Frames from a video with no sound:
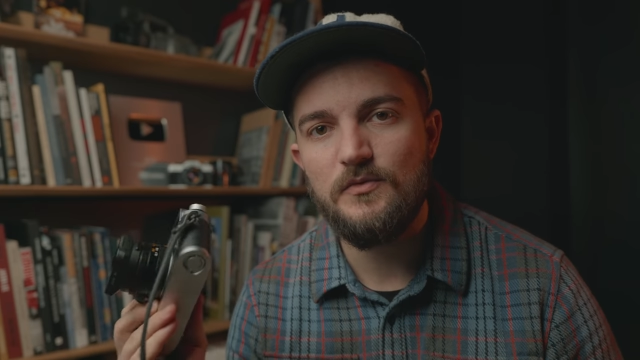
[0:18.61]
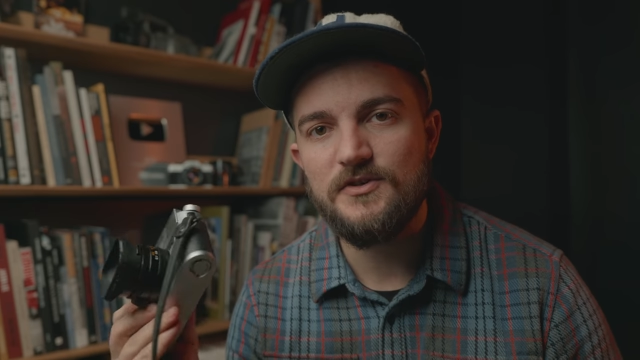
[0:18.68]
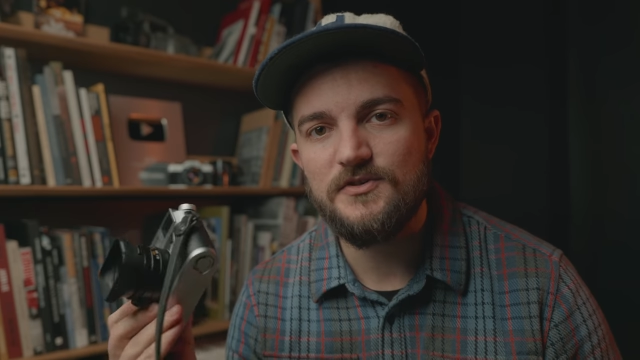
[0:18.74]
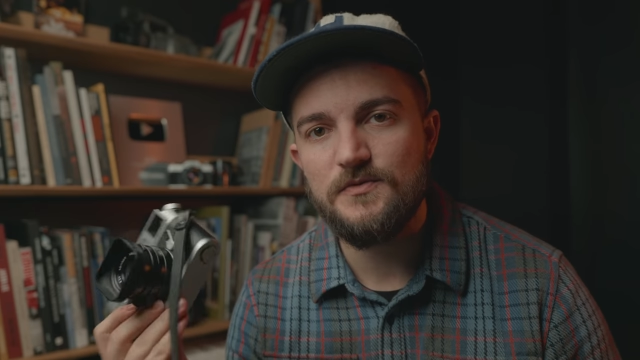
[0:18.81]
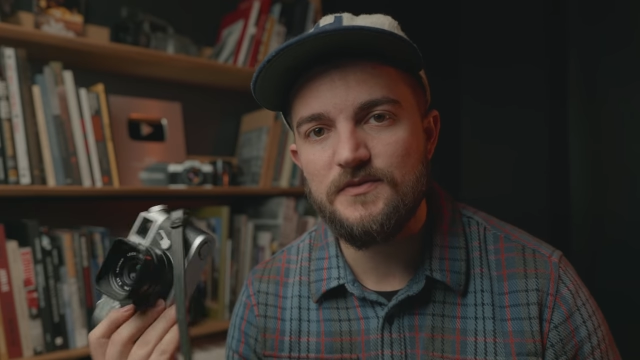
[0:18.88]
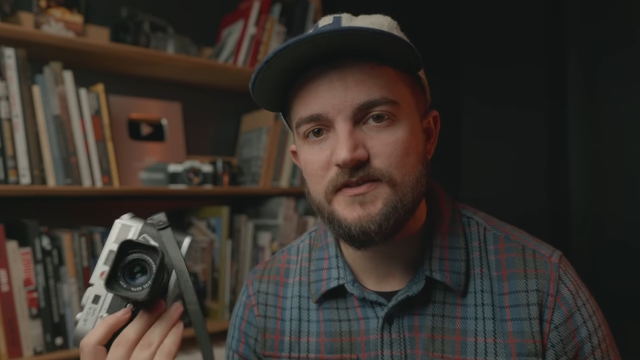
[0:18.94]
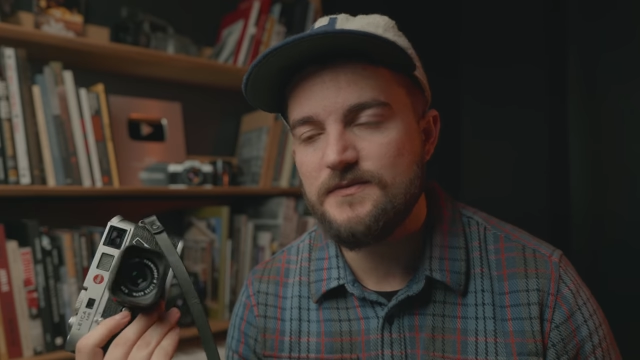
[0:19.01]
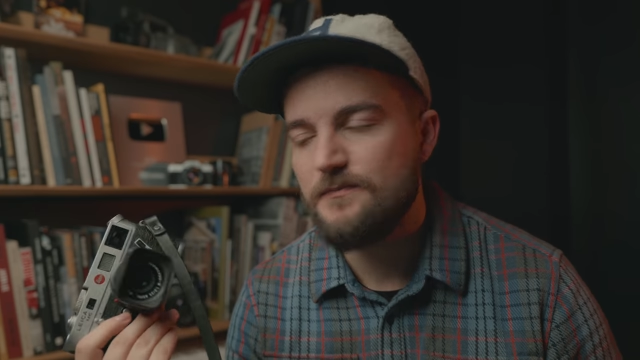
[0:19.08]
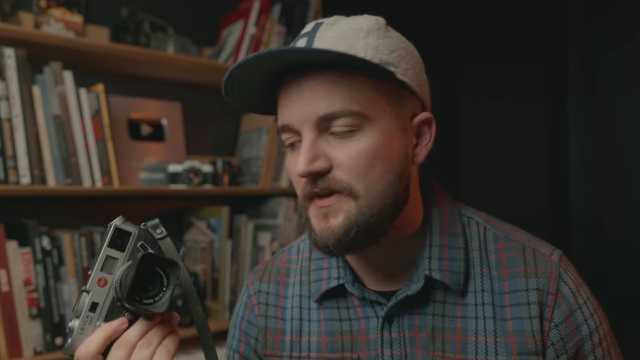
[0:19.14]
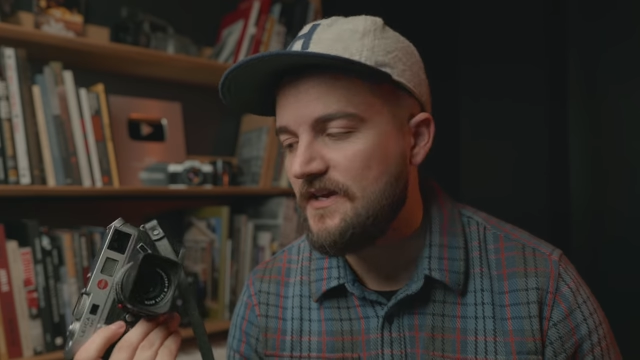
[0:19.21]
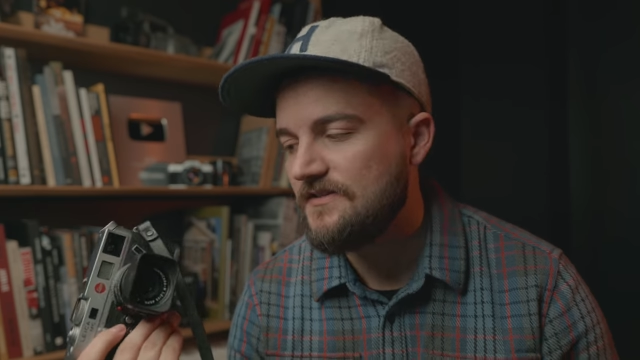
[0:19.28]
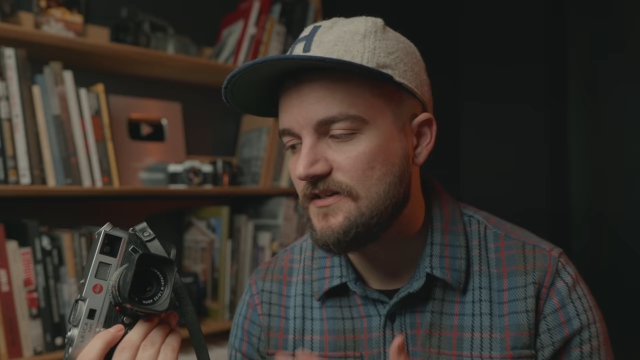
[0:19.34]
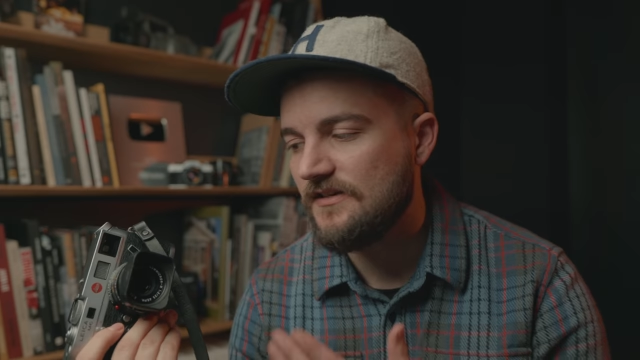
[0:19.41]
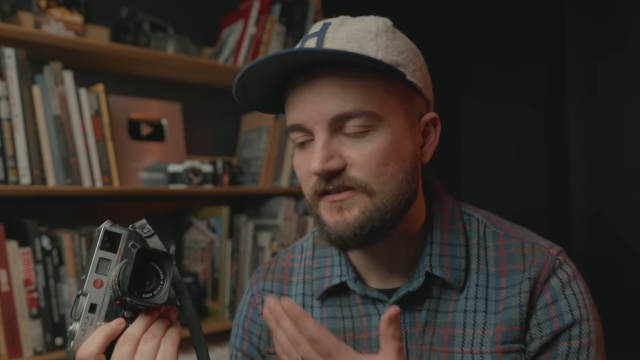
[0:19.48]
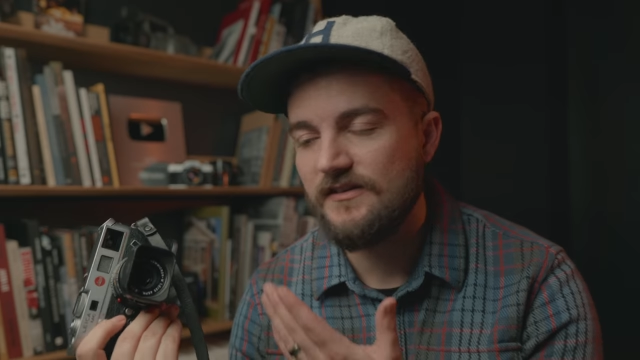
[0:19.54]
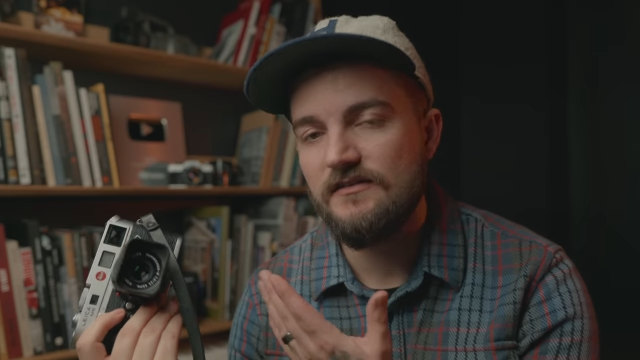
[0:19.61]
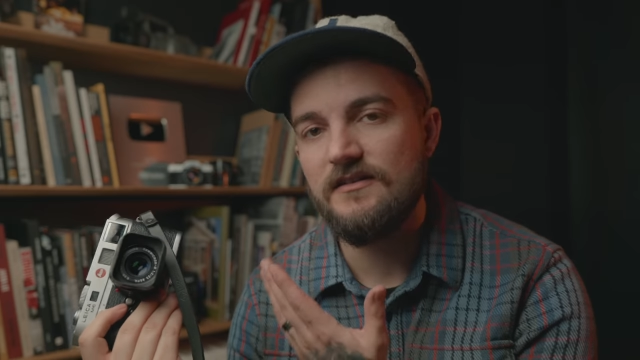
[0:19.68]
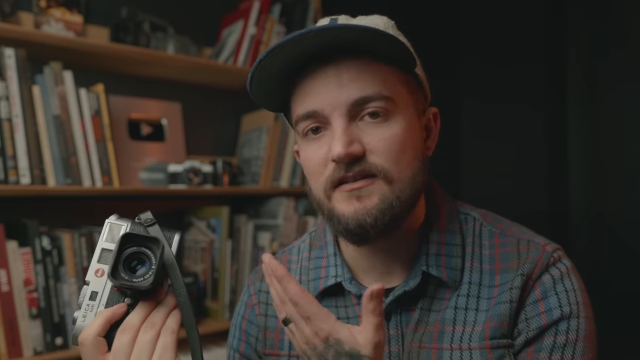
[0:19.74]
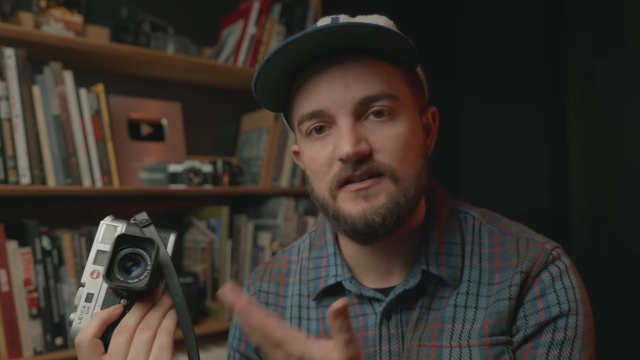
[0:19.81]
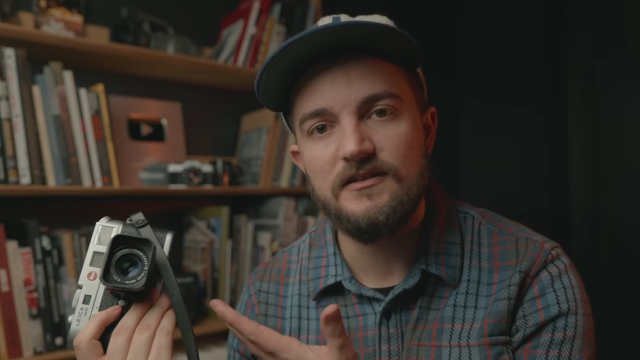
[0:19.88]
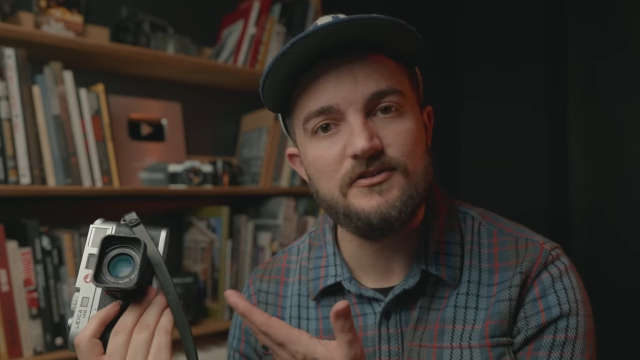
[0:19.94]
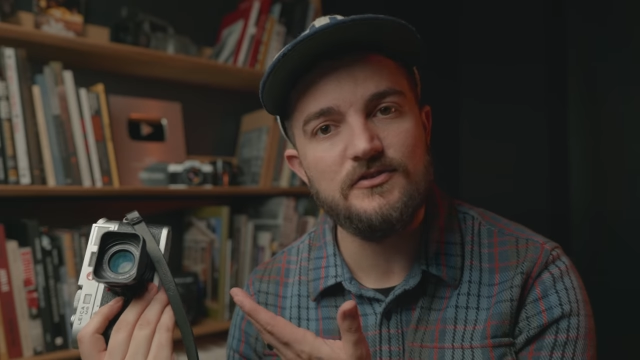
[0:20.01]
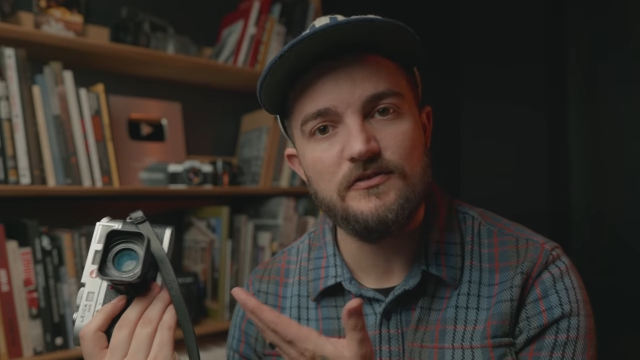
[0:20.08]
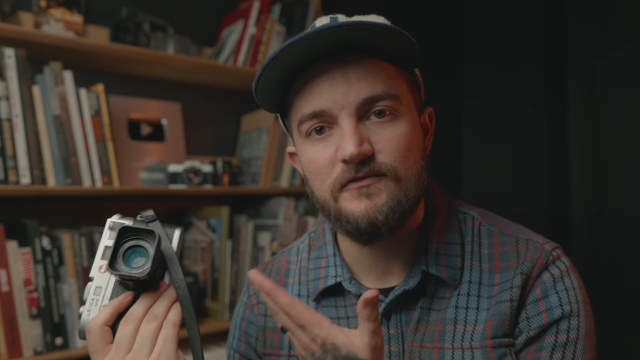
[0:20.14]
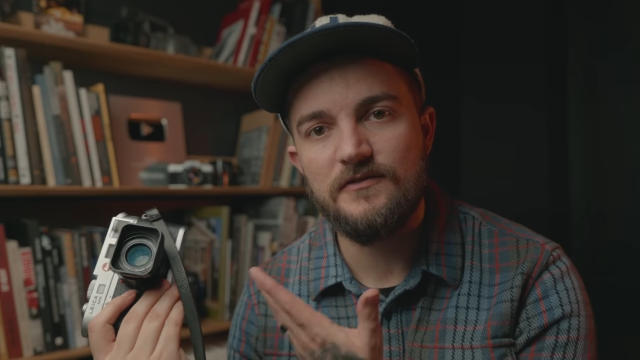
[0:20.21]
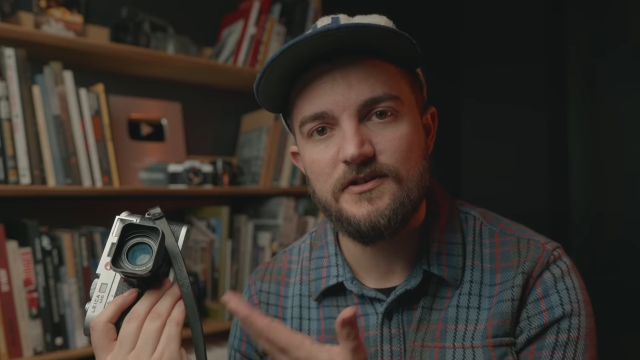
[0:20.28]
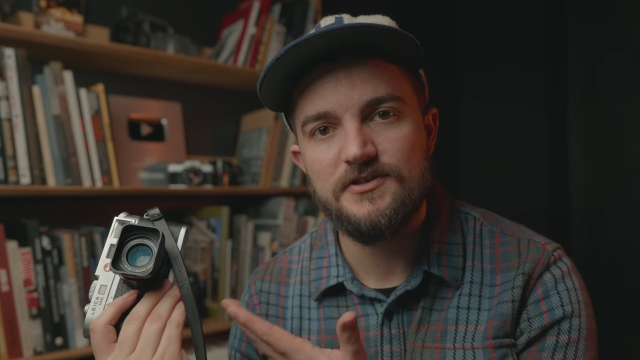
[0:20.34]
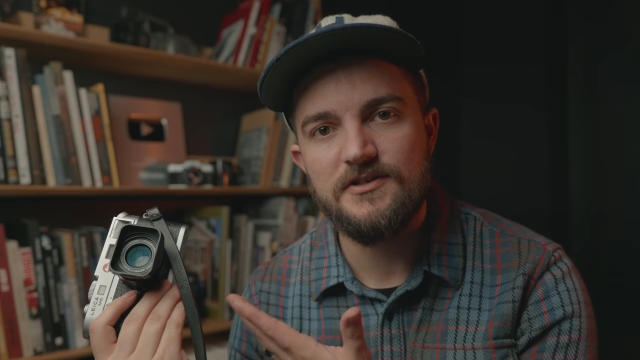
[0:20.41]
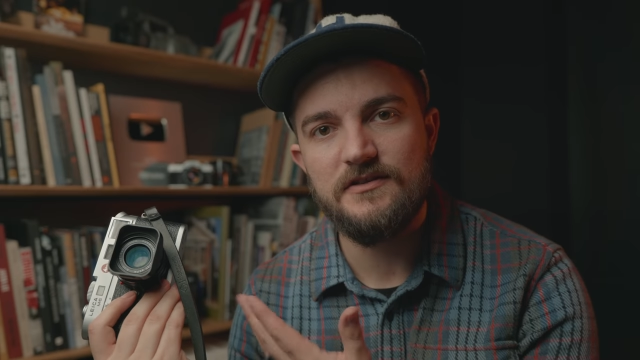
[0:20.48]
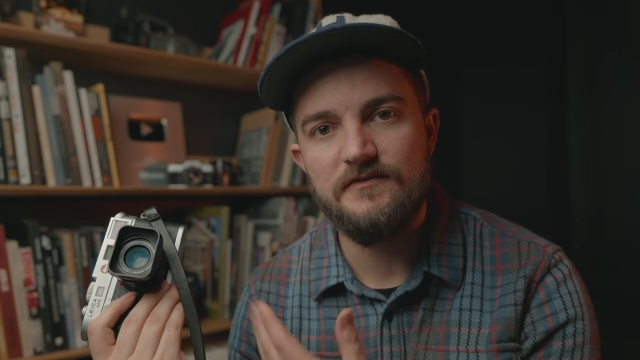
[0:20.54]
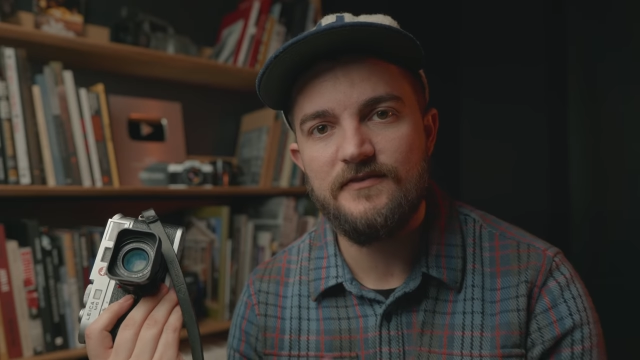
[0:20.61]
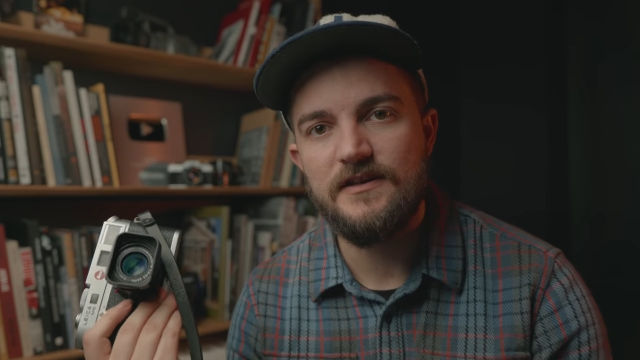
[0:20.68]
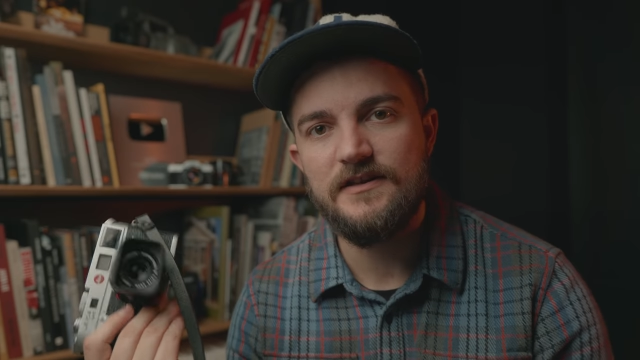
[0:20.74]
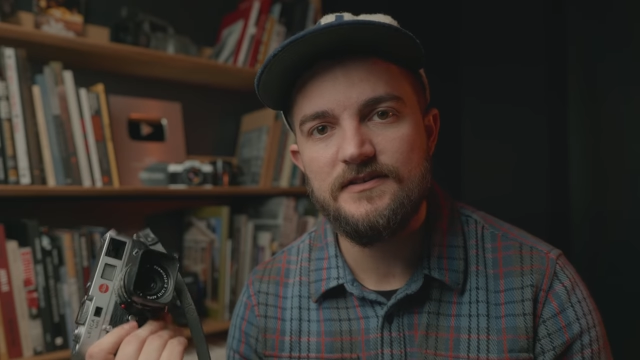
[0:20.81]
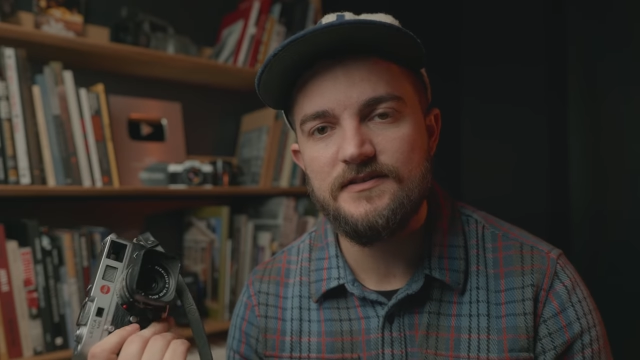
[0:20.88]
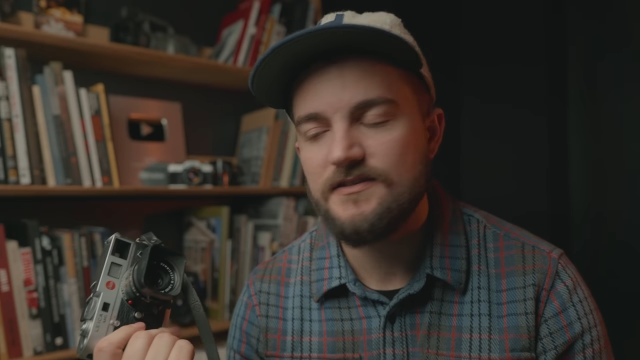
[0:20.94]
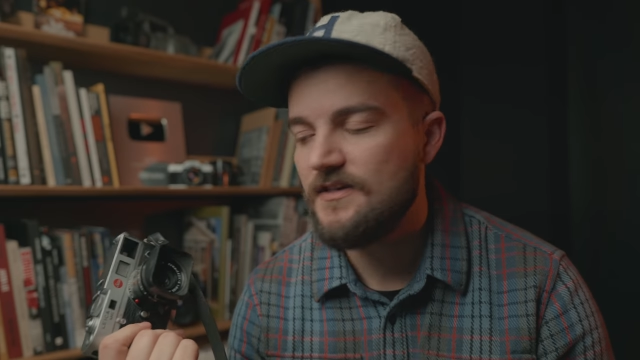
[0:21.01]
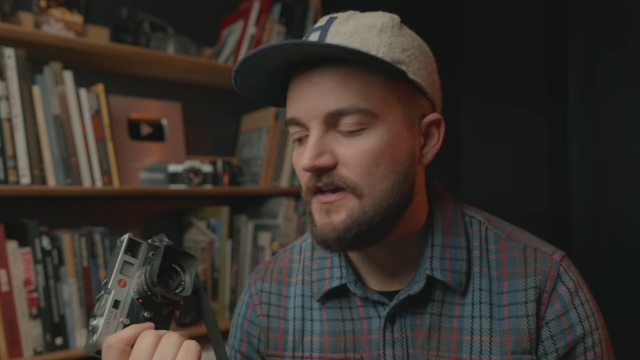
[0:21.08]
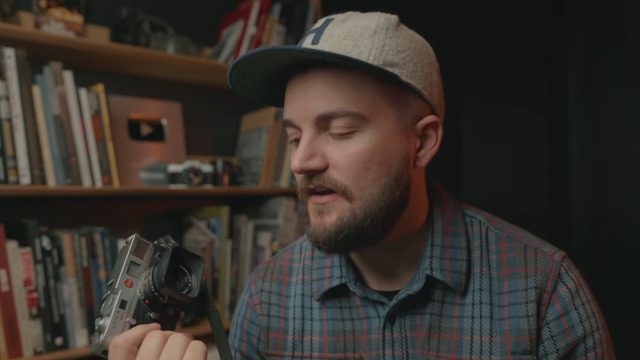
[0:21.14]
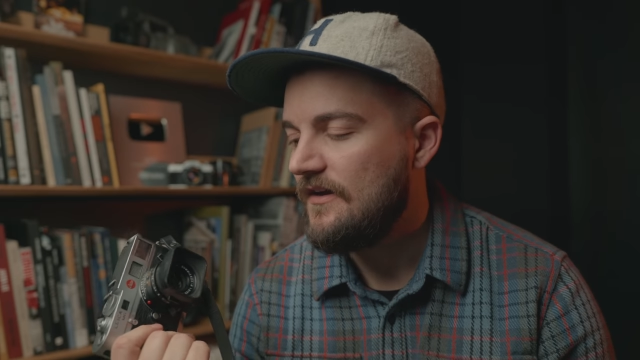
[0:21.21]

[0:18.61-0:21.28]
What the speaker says: which was basically the digital version of this.